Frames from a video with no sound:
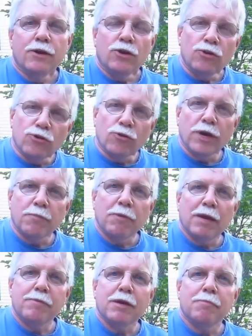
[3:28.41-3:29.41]
You drink
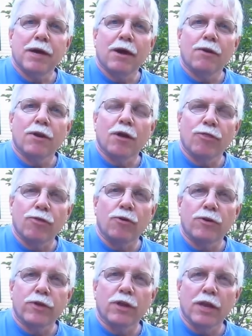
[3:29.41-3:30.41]
maybe about
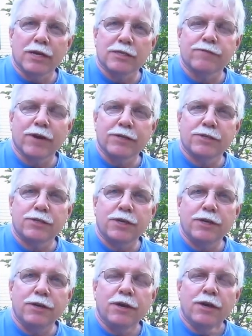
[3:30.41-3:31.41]
1/3 of the glass of iced
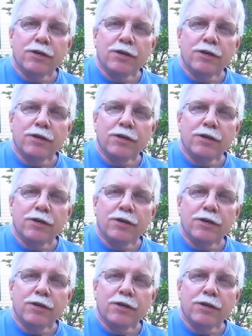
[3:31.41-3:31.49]
tea.